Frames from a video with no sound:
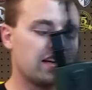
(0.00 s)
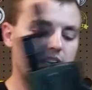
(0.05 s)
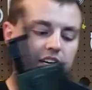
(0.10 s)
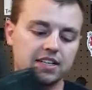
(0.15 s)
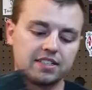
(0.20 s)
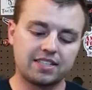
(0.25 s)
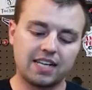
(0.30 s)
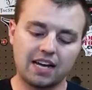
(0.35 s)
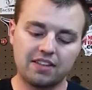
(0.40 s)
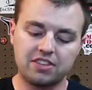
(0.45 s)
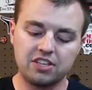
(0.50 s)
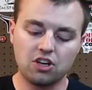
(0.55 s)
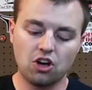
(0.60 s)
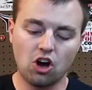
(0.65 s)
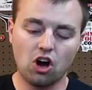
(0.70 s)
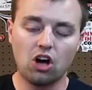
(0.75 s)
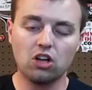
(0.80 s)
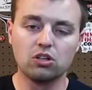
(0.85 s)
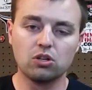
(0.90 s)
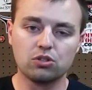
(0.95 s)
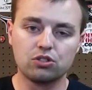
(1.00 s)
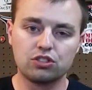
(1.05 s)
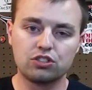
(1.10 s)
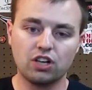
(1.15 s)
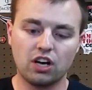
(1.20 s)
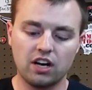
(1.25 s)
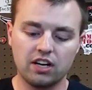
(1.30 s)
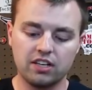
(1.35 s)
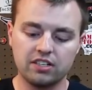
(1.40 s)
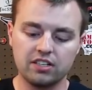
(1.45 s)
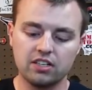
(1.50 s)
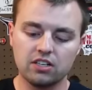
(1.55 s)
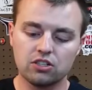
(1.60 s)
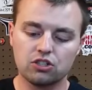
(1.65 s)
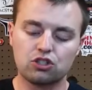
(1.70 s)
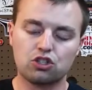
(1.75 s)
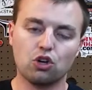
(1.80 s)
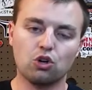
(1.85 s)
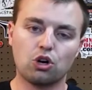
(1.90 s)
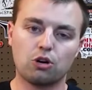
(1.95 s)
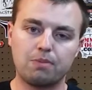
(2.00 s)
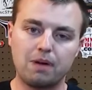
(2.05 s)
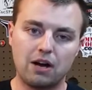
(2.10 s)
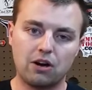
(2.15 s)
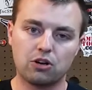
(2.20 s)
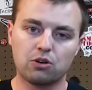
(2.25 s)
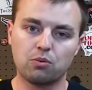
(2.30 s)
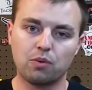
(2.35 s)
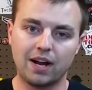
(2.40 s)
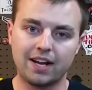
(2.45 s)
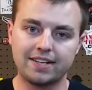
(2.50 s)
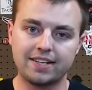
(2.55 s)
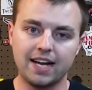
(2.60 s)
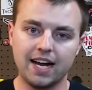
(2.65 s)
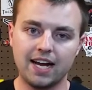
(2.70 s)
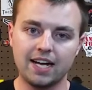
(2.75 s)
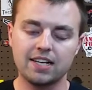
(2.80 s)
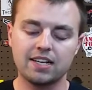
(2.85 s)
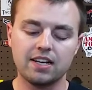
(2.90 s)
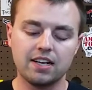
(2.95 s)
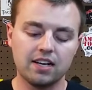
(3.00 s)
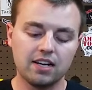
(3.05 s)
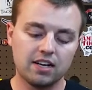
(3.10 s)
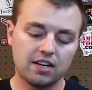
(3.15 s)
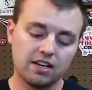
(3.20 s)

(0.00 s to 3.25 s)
It's got the Holosun solar powered red dot.